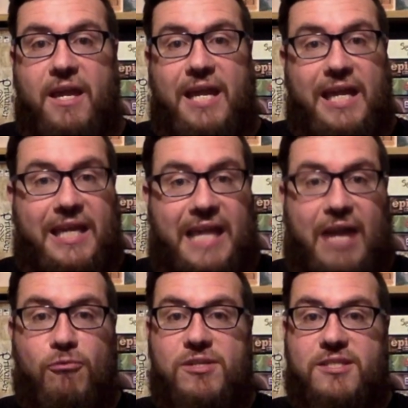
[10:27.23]
It
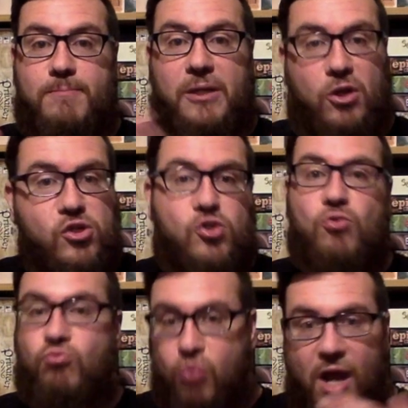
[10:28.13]
carries, because
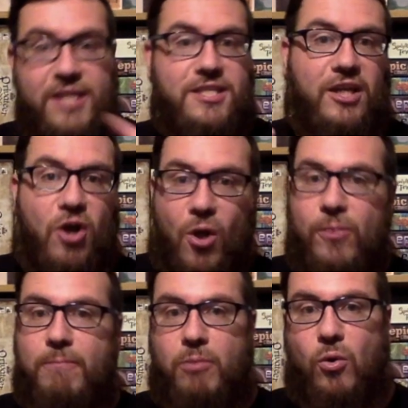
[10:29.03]
you're writing on
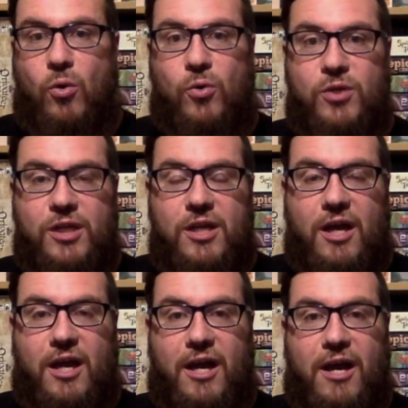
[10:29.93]
the board,
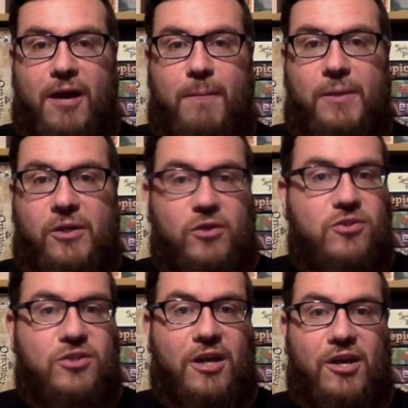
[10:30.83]

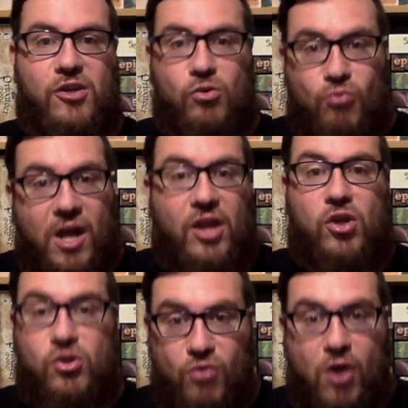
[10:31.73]
because you're writing on
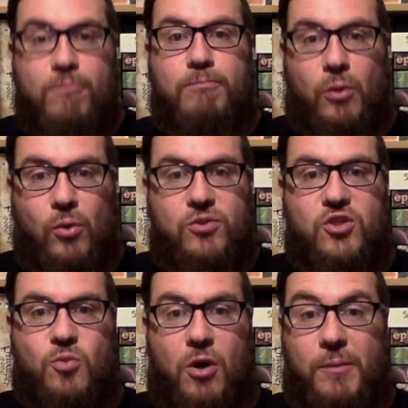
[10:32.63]
your own boards
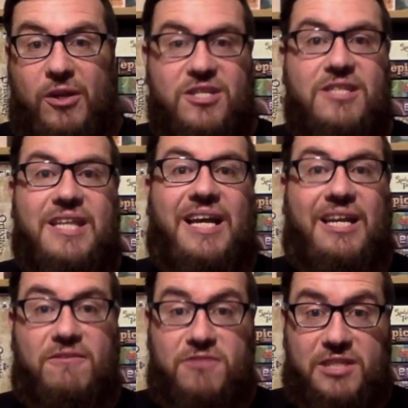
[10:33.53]
as well, because there's that
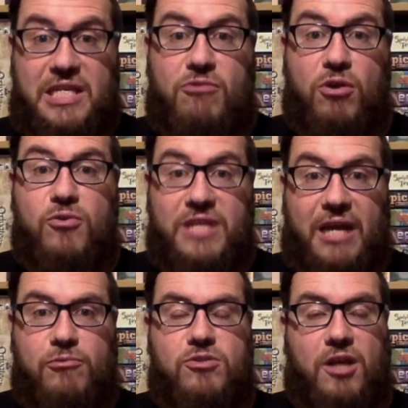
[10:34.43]
kind of zero
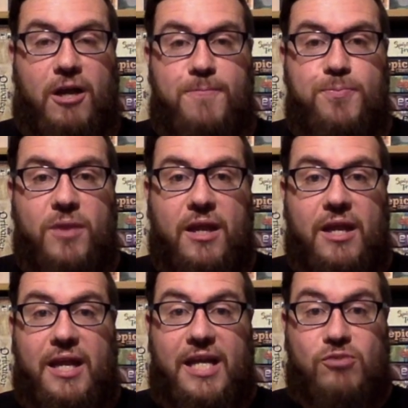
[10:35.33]
downtime.
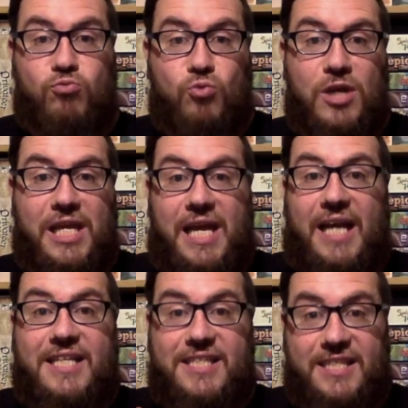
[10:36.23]
It's really
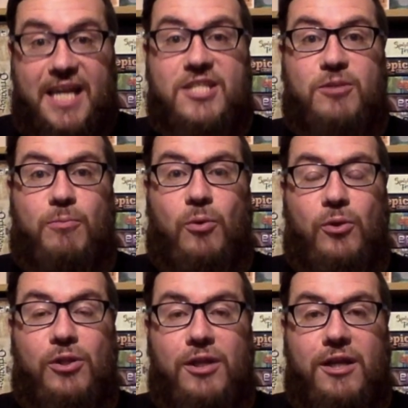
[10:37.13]

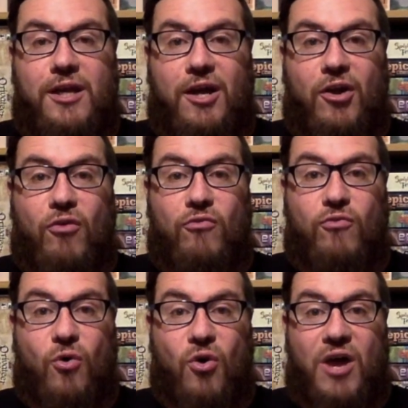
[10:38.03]
accessible
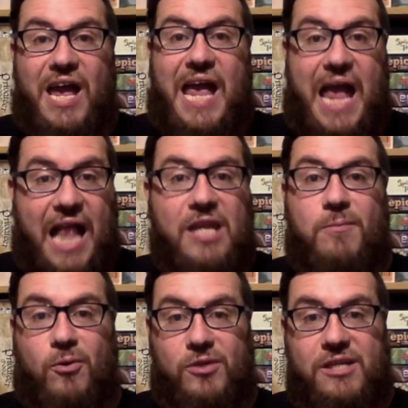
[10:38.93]
for
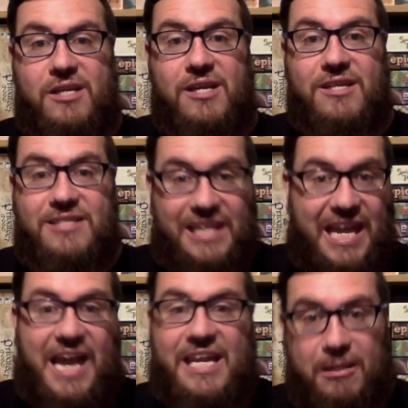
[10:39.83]
anybody to
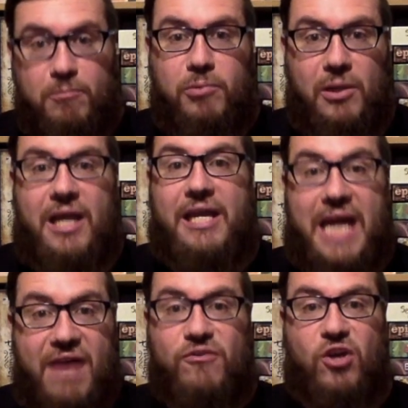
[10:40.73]
get in and play and
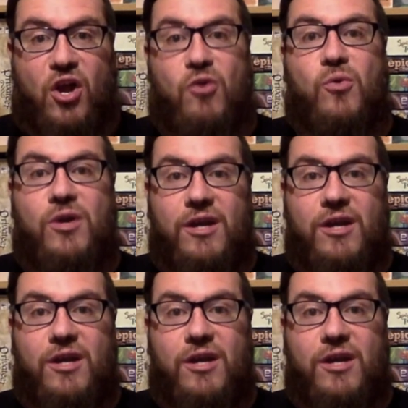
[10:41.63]
have a go.